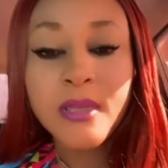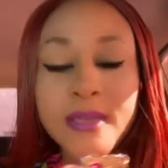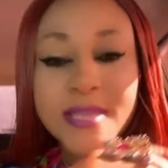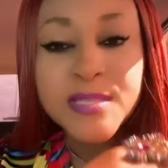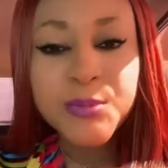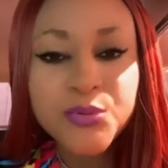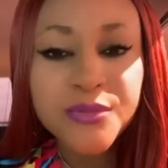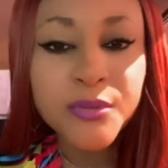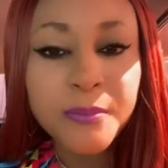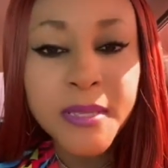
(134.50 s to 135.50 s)
Yes,
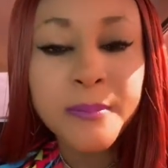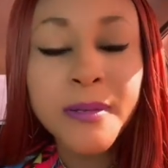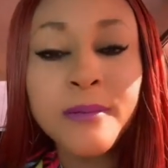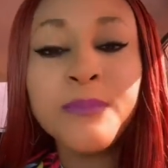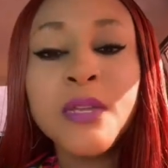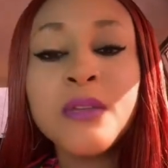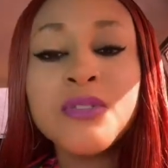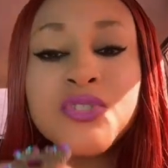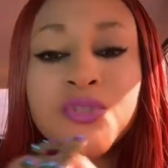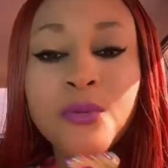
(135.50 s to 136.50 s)
beautiful people.
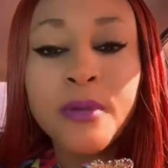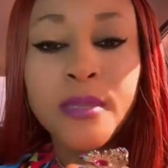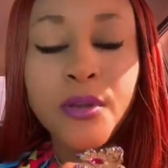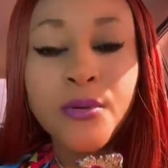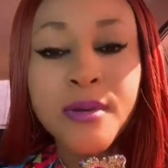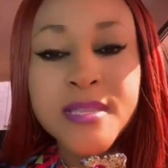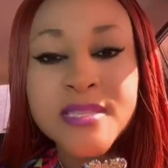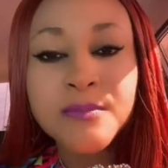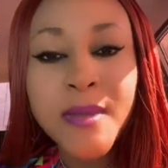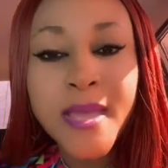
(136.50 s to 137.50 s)
So, you know,
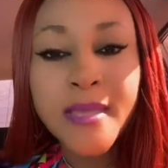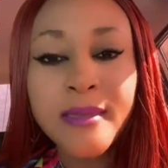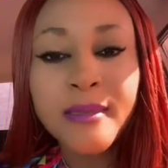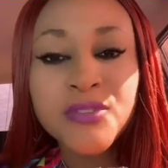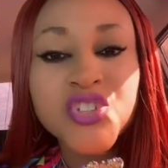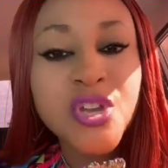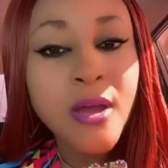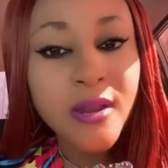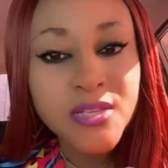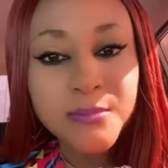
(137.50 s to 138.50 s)
it's my
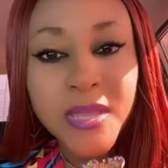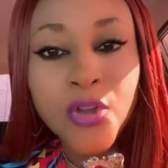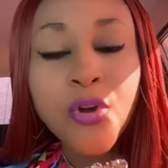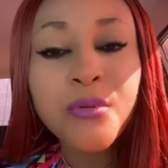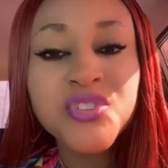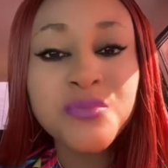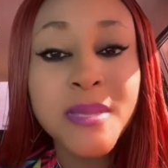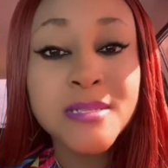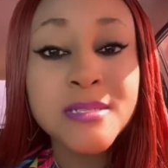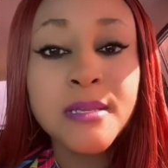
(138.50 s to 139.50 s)
charge, my
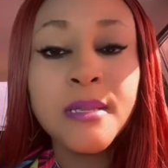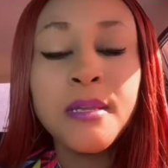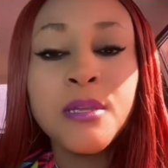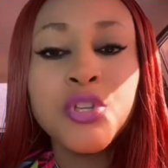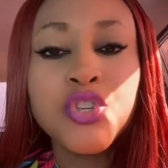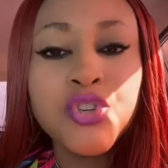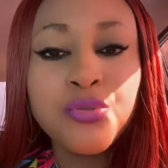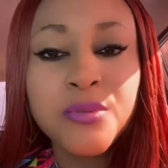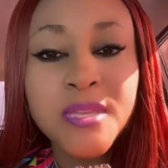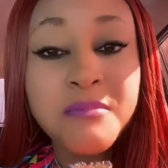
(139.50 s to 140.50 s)
encouragement
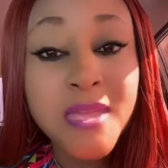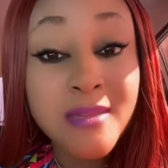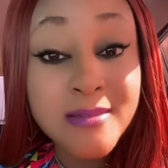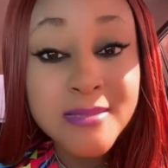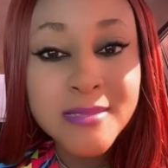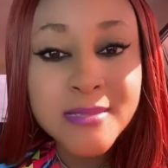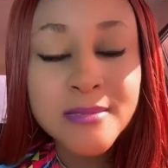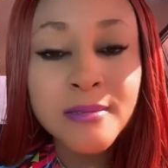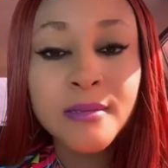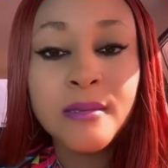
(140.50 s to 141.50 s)
to the
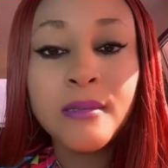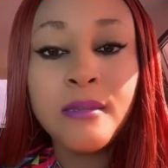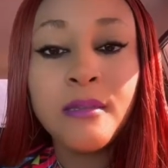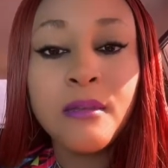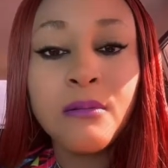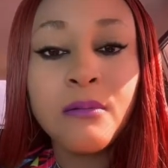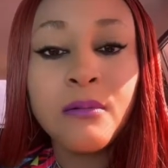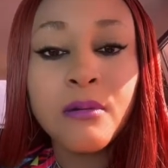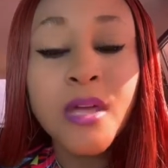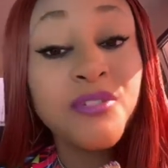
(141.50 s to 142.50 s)
mayors, you
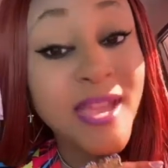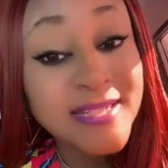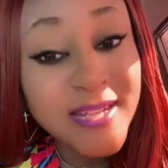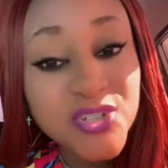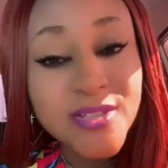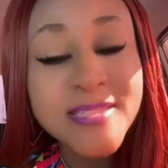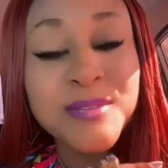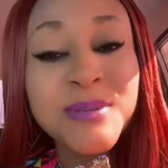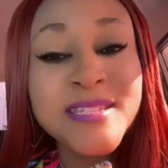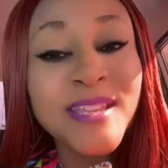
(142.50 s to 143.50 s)
know, congratulations
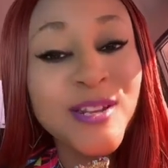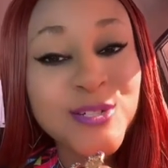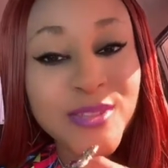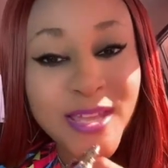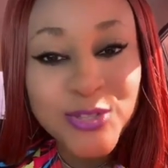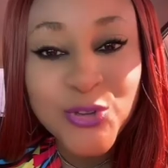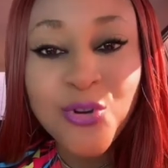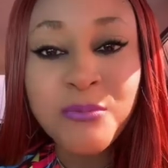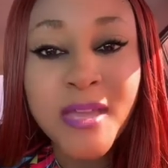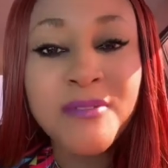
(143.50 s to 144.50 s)
in particular to that
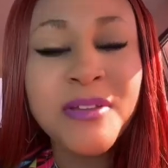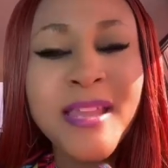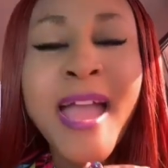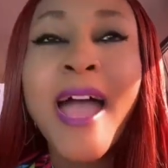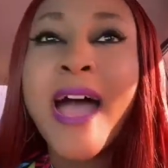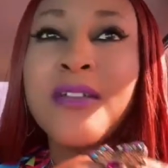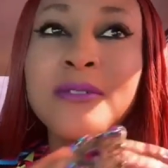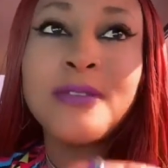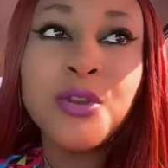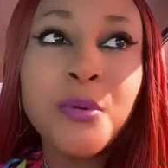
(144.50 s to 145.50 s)
young mayor. I felt,
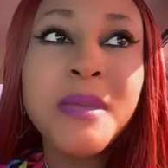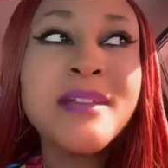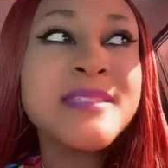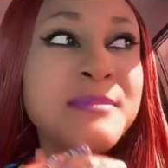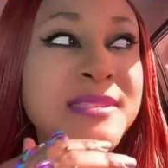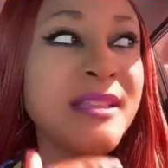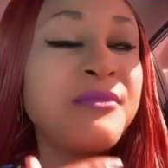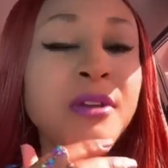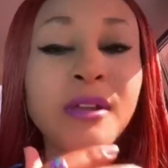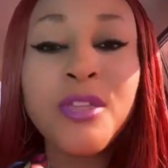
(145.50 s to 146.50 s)
you know, because I'm still
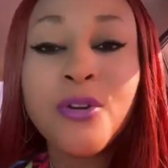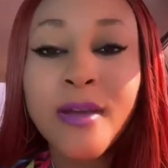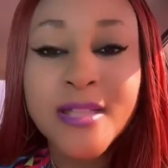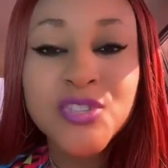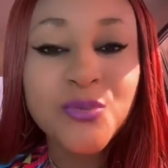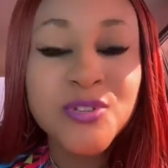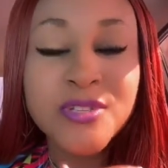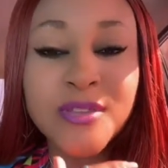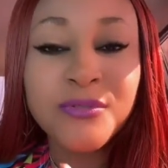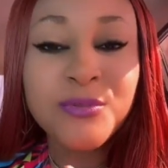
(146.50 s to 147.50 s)
fairly young and so on,
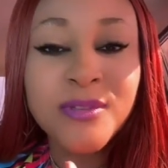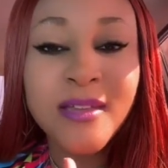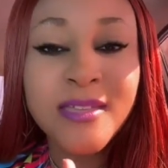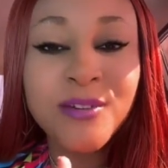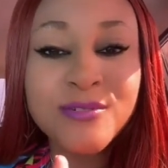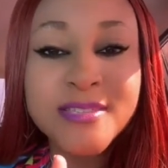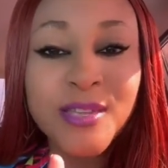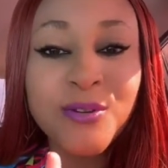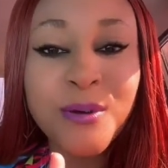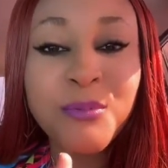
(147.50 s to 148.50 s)
just a few years,
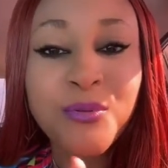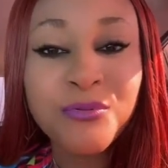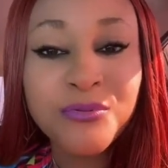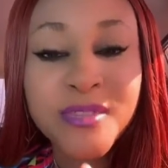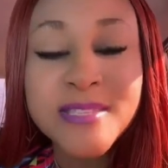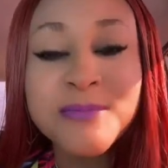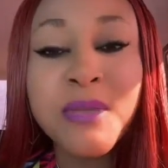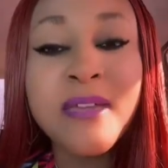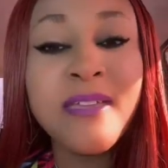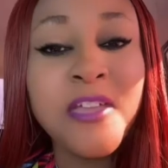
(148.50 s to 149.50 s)
you know, above this
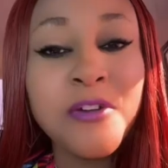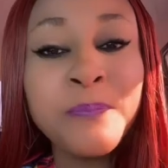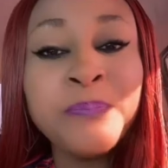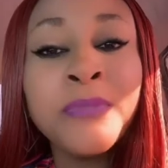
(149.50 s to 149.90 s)
mayor here,